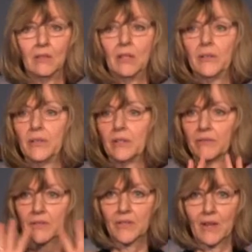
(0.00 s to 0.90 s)
all the
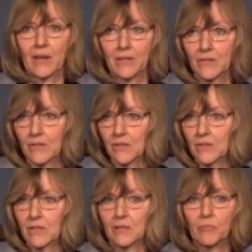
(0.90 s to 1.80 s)
different
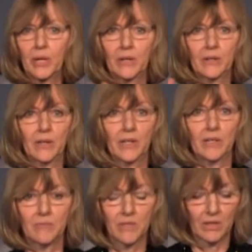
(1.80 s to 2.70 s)
sciences and
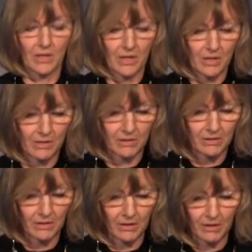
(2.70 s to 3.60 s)
paradigms
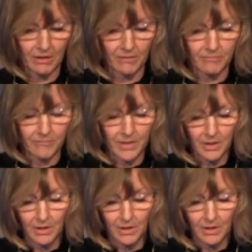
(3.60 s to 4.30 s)
and um,